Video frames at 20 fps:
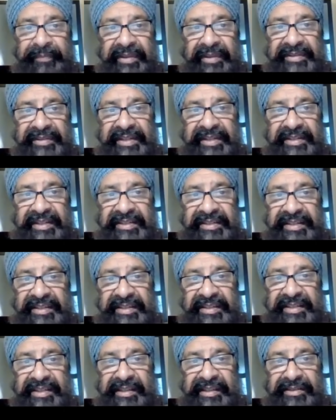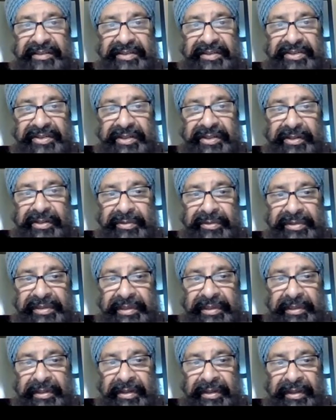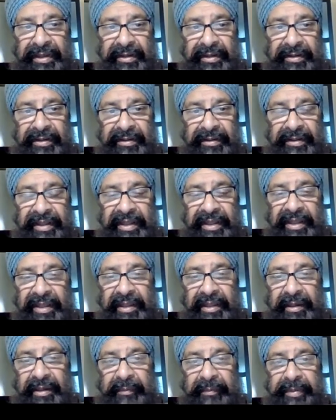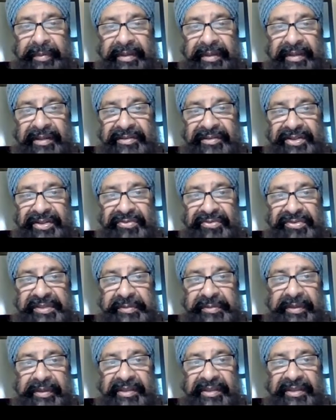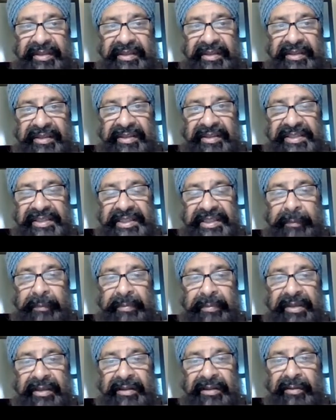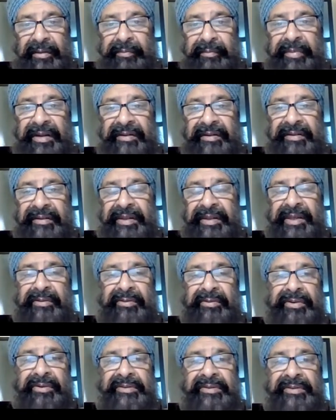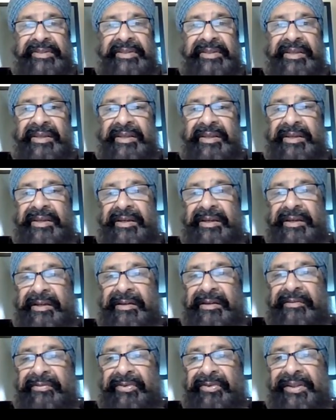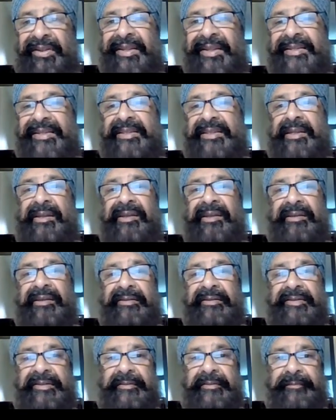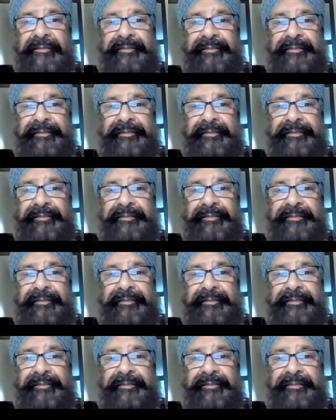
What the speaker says: statistics here to show what's going on. But generally speaking, he's sleeping a lot better than he was for the last 10 years.